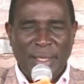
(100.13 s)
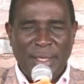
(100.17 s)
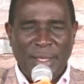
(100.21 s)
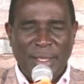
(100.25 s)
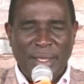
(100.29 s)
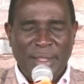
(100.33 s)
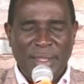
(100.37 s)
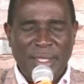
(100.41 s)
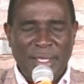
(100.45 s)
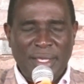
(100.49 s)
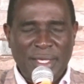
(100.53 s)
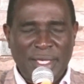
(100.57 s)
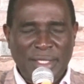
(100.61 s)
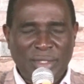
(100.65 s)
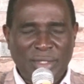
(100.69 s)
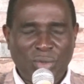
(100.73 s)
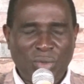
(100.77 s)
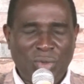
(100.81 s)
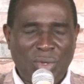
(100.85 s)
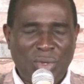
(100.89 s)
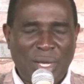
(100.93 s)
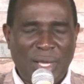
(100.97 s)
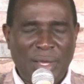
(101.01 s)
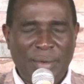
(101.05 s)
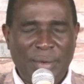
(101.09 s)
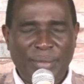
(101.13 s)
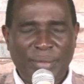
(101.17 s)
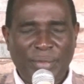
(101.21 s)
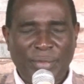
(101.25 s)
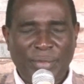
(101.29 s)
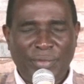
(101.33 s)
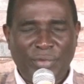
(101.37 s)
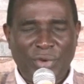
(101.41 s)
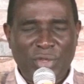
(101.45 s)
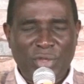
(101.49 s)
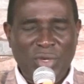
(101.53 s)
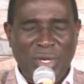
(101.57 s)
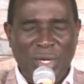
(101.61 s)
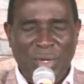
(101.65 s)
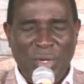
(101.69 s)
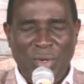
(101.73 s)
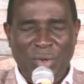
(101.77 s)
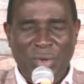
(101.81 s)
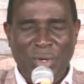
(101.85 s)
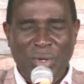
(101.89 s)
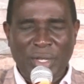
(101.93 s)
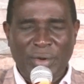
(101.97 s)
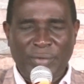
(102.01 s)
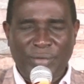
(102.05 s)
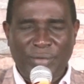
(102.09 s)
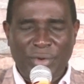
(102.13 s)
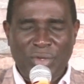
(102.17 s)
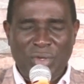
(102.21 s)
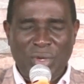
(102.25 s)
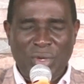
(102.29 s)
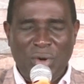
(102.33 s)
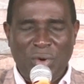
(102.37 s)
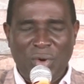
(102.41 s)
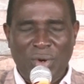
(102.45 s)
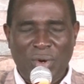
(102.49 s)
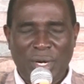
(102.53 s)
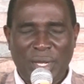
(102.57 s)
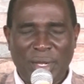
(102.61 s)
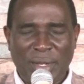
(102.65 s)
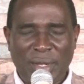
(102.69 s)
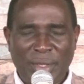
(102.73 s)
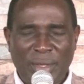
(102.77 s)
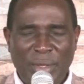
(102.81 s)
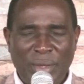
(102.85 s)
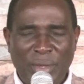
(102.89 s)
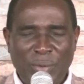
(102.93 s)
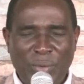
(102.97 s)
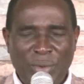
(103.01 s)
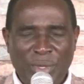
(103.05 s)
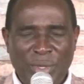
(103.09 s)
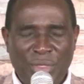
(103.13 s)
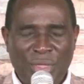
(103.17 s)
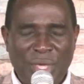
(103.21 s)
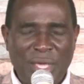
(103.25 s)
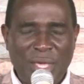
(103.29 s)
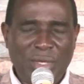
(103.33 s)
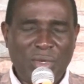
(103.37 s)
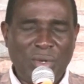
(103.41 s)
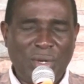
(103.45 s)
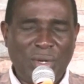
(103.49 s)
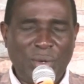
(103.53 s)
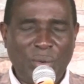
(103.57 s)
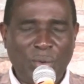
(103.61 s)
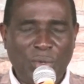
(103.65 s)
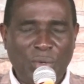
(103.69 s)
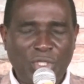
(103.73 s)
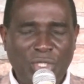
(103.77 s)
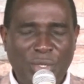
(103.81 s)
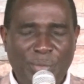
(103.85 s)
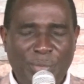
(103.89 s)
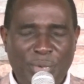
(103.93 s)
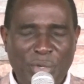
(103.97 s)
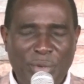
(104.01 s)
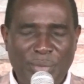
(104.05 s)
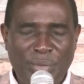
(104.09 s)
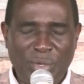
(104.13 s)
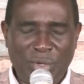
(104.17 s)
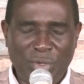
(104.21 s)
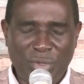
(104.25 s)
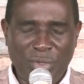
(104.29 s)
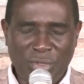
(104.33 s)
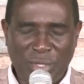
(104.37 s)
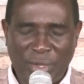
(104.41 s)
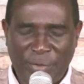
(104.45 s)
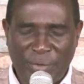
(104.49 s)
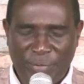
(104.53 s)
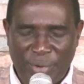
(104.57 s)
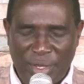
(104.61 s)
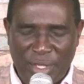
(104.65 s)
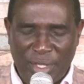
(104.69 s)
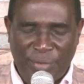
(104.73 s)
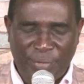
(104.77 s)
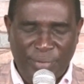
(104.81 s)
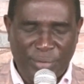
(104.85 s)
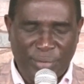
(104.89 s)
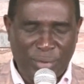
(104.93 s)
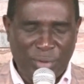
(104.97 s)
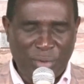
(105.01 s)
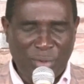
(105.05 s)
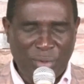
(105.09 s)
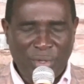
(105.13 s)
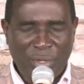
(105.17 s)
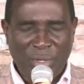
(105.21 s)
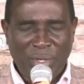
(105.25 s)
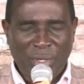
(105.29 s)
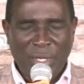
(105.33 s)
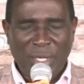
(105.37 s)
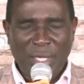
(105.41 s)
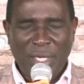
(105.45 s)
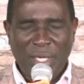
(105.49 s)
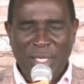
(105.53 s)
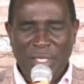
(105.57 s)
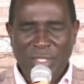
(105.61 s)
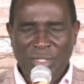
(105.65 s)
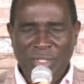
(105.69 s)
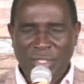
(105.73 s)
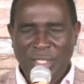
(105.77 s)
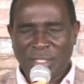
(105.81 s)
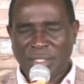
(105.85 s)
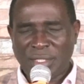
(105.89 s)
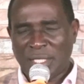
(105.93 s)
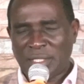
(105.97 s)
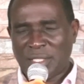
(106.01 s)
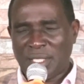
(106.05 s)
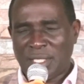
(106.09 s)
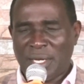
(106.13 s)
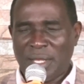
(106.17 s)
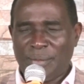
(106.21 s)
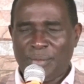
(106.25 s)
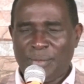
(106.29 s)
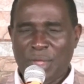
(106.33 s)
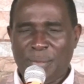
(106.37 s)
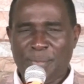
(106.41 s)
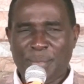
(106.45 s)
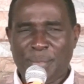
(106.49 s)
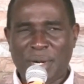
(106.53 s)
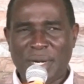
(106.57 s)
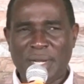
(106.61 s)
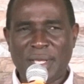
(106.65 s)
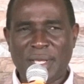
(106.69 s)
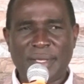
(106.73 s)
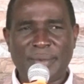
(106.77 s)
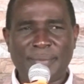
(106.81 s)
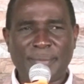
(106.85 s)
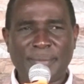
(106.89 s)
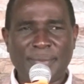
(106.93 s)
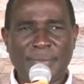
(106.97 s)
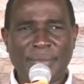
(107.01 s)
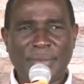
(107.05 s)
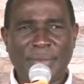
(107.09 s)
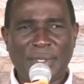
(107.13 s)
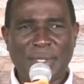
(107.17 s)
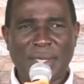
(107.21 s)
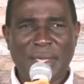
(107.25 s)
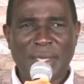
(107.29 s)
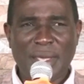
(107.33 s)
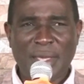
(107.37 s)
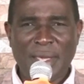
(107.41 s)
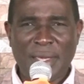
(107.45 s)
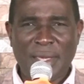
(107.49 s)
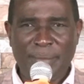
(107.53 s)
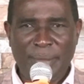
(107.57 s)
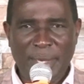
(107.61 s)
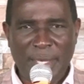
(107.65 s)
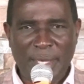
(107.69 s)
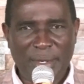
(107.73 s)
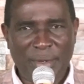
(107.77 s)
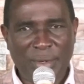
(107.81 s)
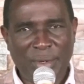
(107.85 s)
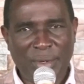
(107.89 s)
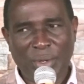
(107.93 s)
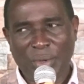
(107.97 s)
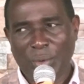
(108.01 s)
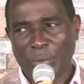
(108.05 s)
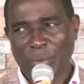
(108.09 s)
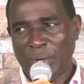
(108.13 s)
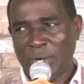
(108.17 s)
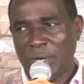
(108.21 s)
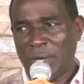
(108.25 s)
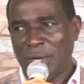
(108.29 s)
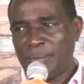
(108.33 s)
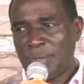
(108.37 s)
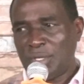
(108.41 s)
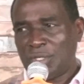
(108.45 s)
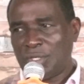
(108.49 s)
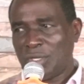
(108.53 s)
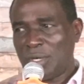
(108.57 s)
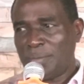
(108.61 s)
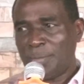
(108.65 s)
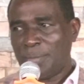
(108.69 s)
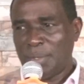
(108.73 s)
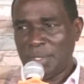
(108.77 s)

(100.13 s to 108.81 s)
and the years to come for your glory and for your honor. We thank you and we worship you because you are faithful. In Jesus' name we pray. Amen. Welcome, Bishop.